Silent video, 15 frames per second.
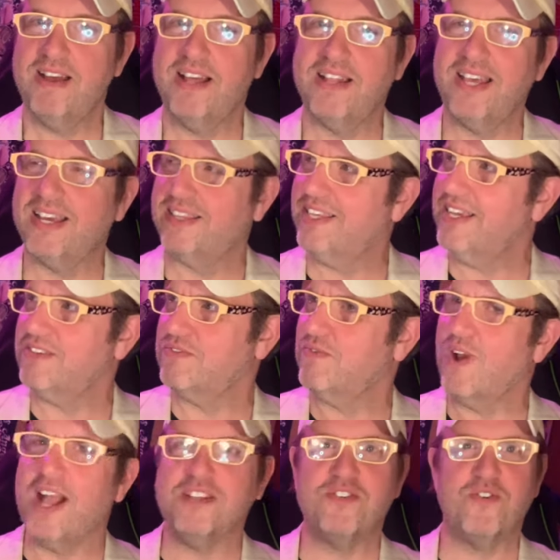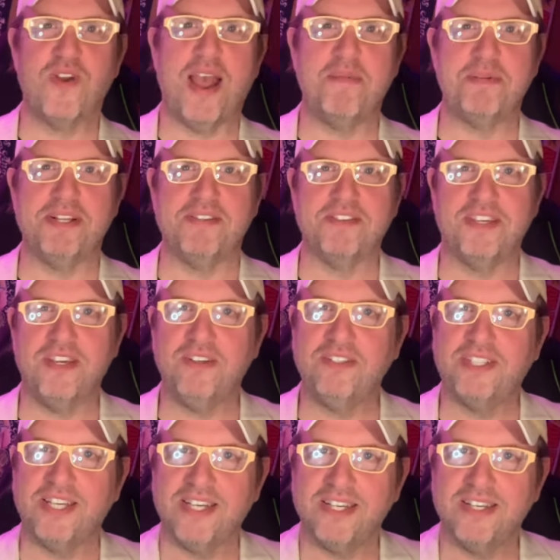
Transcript: I like this. Roger Rabbit is guilty.